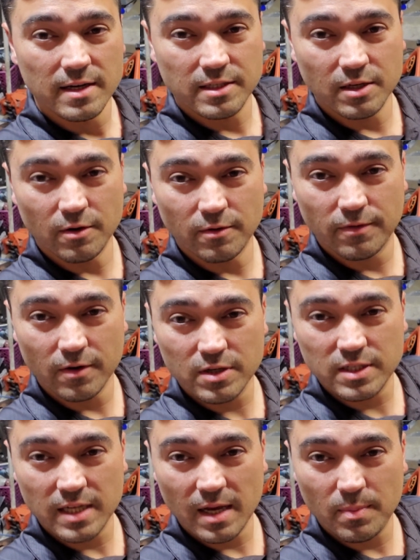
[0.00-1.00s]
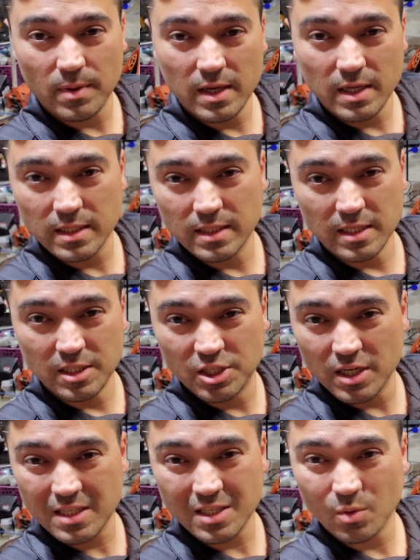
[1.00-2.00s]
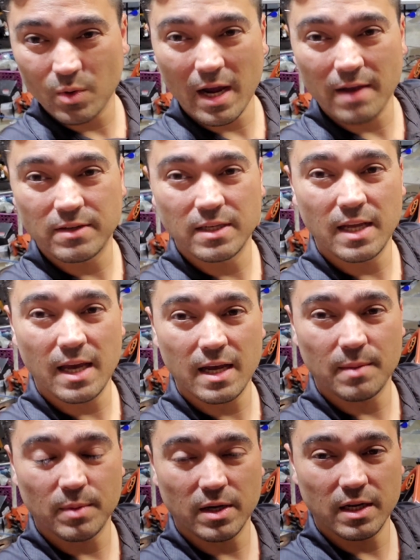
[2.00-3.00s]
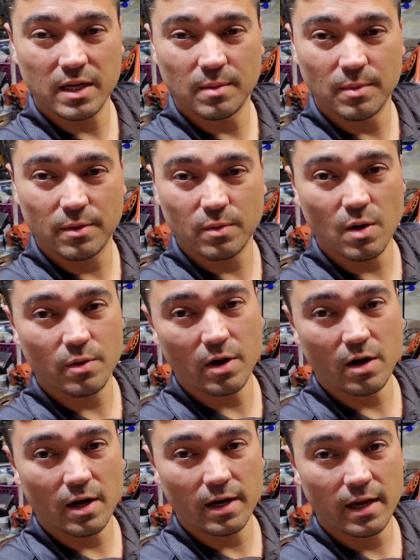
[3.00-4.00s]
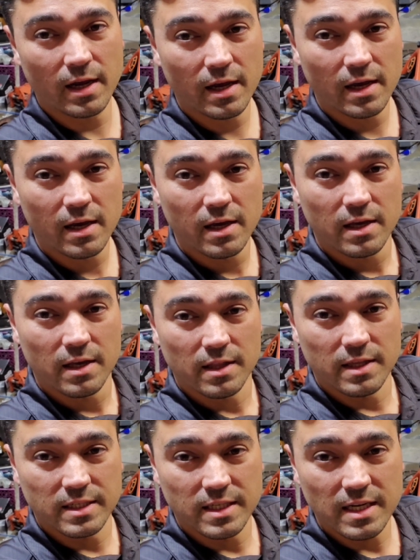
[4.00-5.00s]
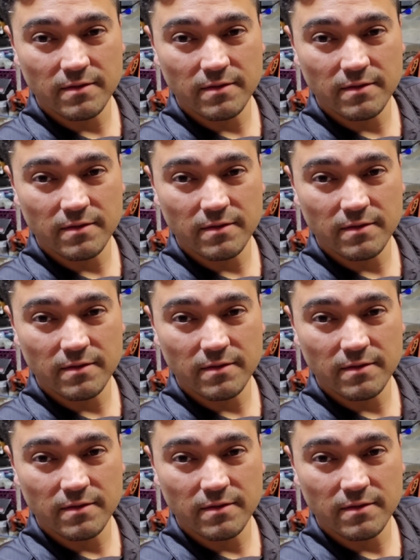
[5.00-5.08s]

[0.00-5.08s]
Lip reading: So first step is these just arrived today. I'm gonna get them thrown on this